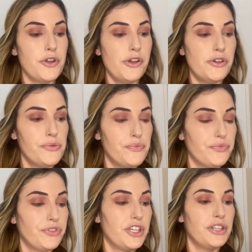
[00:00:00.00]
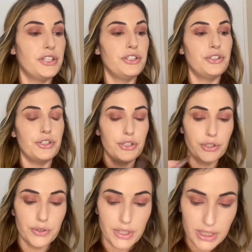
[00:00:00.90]
and then you go
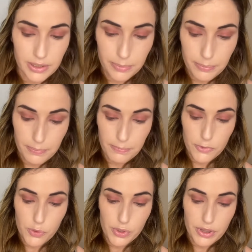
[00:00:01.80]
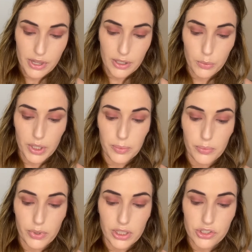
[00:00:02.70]
in with that wet
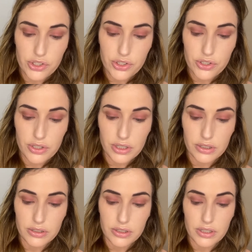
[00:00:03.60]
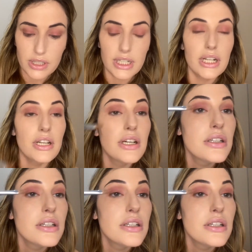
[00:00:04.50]
brush into the color,